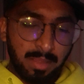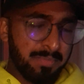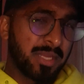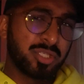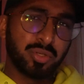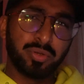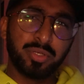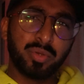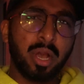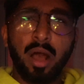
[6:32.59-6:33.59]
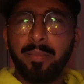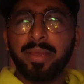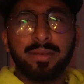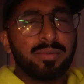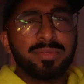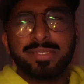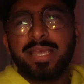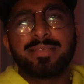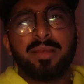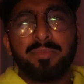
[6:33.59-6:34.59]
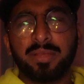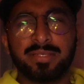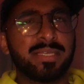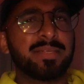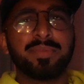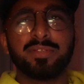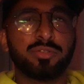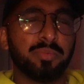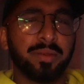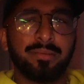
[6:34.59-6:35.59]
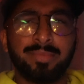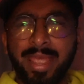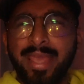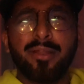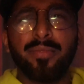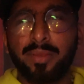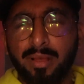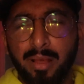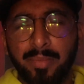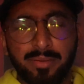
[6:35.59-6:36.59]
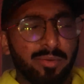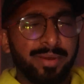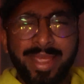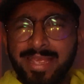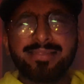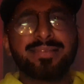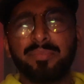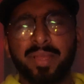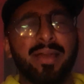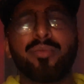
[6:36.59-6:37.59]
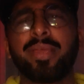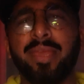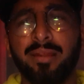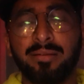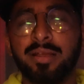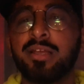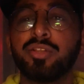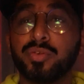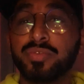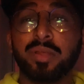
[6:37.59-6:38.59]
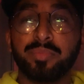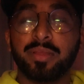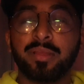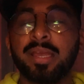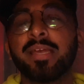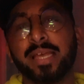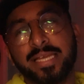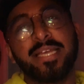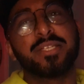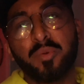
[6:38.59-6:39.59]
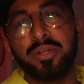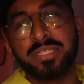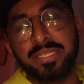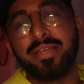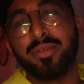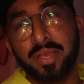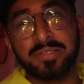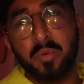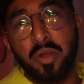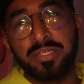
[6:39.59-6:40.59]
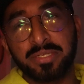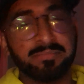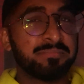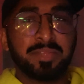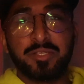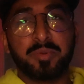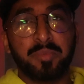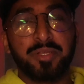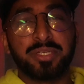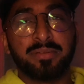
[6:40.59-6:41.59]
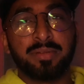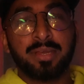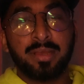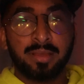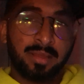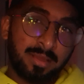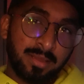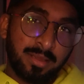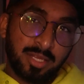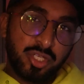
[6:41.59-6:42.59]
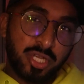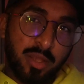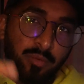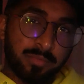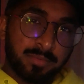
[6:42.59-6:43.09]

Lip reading: make sure you comment or say something. Say something stupid. Hate on the comment or hate something. I don't care. Do something. And I just want to see that you guys are watching. That's pretty much it. Ciao.